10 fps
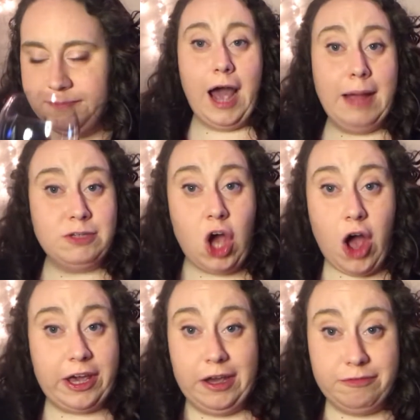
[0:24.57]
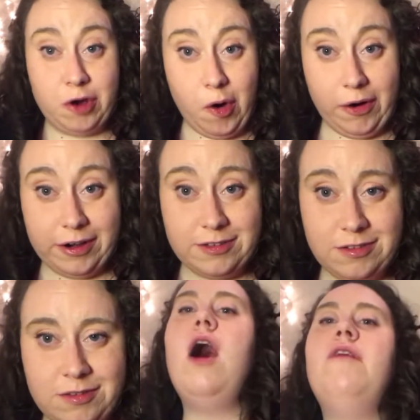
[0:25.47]
I'm talking, of
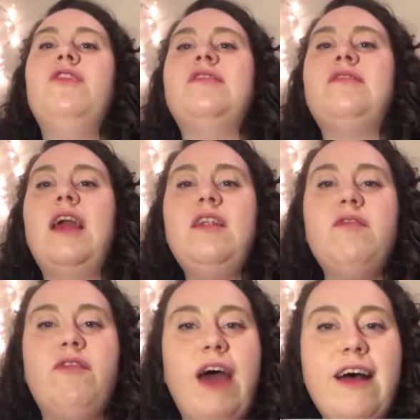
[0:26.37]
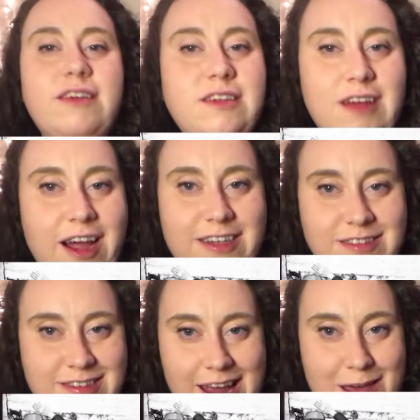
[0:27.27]
course, of the St.
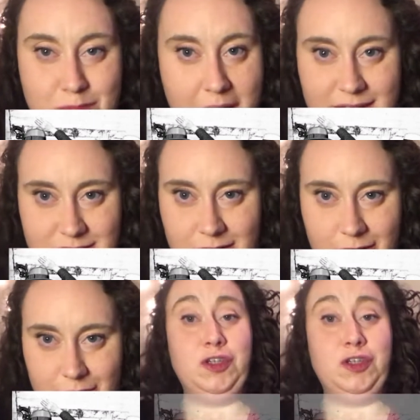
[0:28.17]
Valentine's Day Massacre.